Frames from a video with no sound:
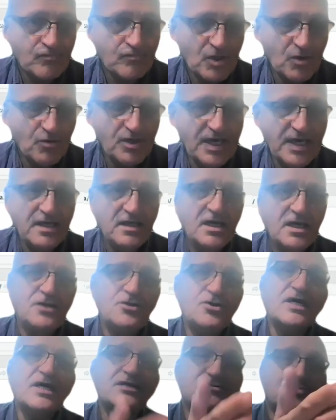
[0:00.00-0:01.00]
Okay,
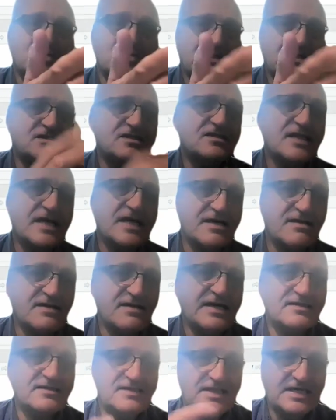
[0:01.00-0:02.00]
you can write it like
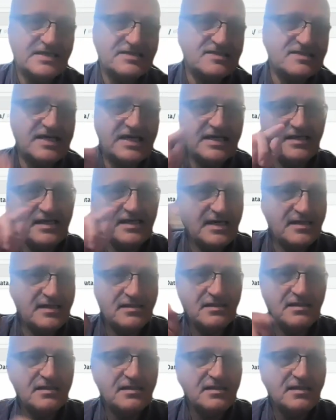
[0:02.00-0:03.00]
that, less than
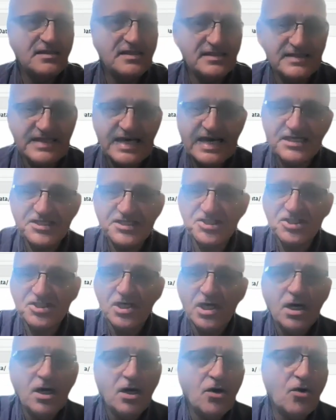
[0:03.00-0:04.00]
and a dash,
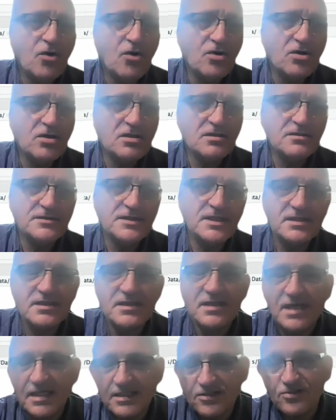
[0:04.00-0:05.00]
or
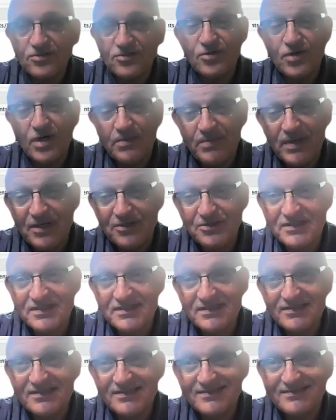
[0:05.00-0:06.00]
I don't know about
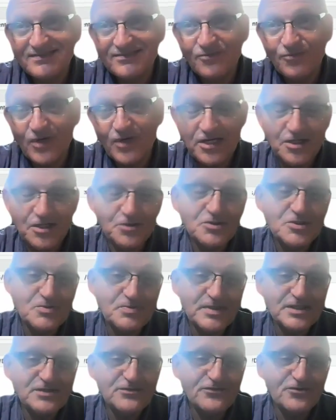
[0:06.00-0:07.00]
Windows,
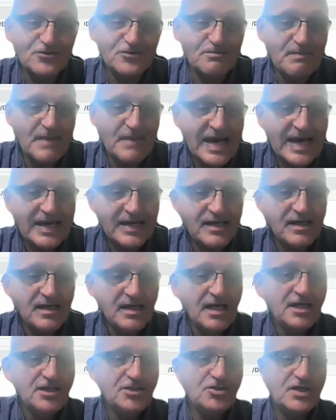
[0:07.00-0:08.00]
but for Mac,
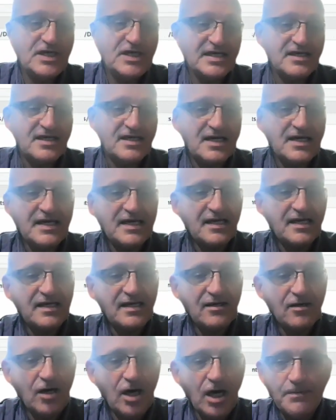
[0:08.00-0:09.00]
you can
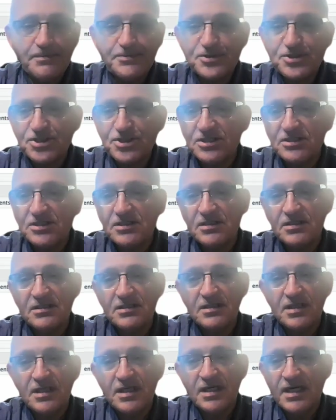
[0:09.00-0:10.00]
click Option
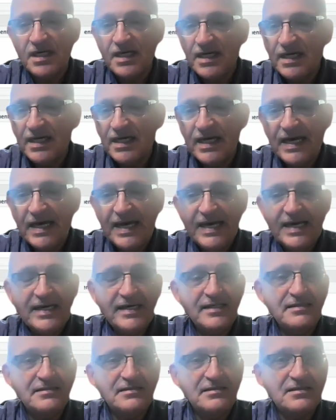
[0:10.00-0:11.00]

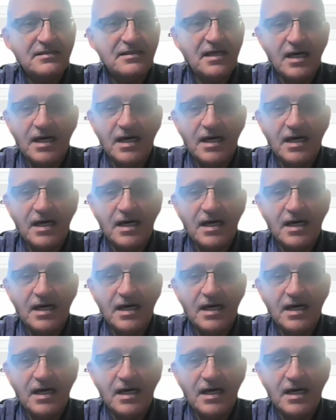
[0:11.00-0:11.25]
and